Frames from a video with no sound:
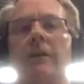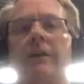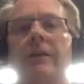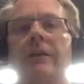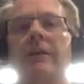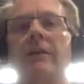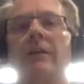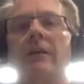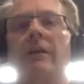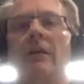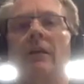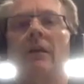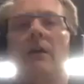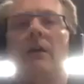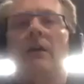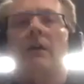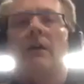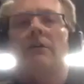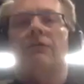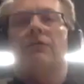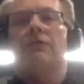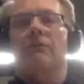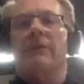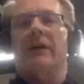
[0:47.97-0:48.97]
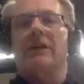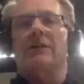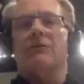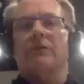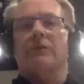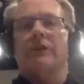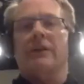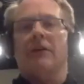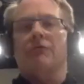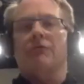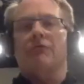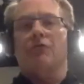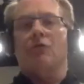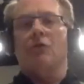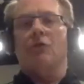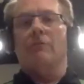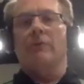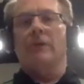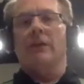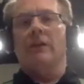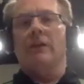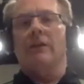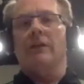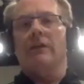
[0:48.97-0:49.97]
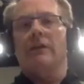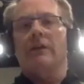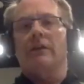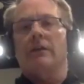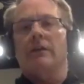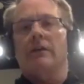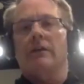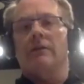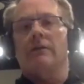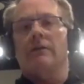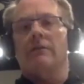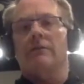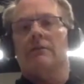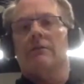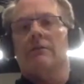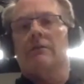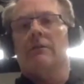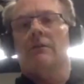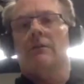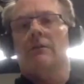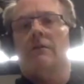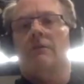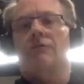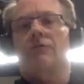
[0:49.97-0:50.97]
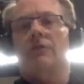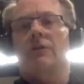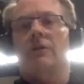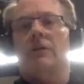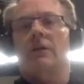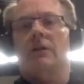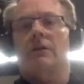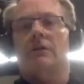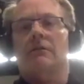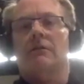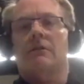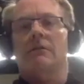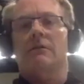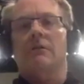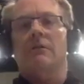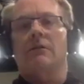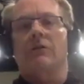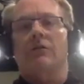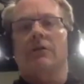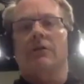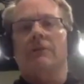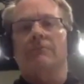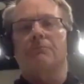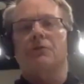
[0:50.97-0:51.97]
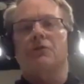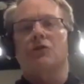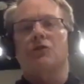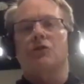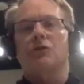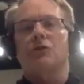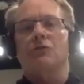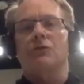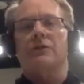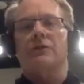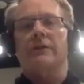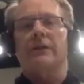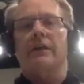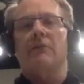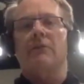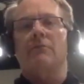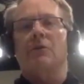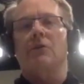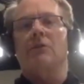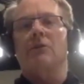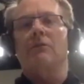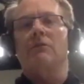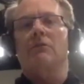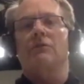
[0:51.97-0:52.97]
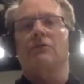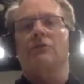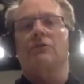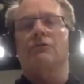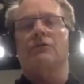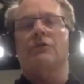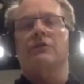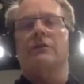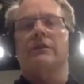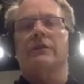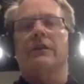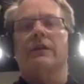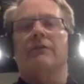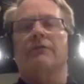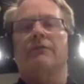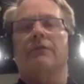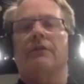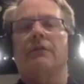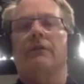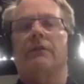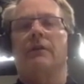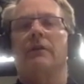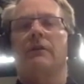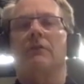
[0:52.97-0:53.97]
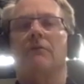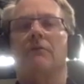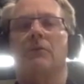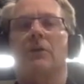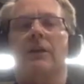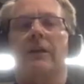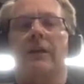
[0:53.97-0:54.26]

And if you mess with that formula in this, if you get your hips too stable or too stiff, then your body